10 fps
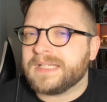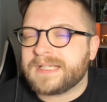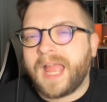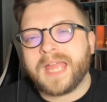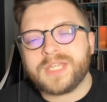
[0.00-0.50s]

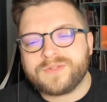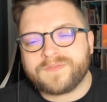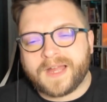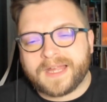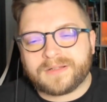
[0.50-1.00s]
Kaiju
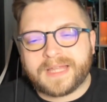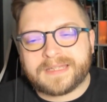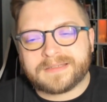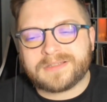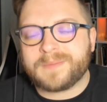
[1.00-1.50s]
File,
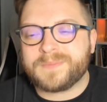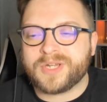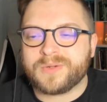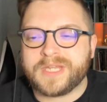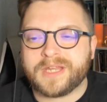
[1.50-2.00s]
and Club
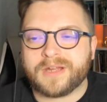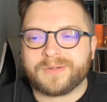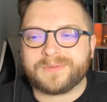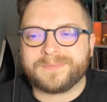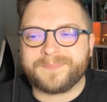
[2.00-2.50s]

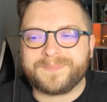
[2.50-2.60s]
Tokyo.